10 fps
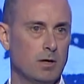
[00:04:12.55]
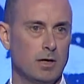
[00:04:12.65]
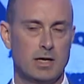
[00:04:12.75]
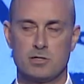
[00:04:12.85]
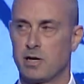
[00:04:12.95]

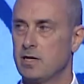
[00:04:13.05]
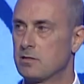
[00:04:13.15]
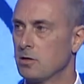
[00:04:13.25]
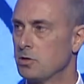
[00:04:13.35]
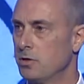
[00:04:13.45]
Kids are getting
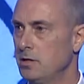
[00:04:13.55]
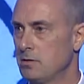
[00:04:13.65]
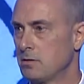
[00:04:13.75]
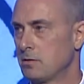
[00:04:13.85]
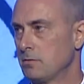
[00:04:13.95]
surgeries.
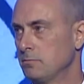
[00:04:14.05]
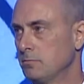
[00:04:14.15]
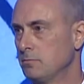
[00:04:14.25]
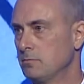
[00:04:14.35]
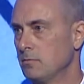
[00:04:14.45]

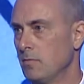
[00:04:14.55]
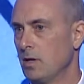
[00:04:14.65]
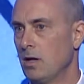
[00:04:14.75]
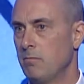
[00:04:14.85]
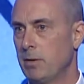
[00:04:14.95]

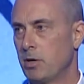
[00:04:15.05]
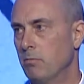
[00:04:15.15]
People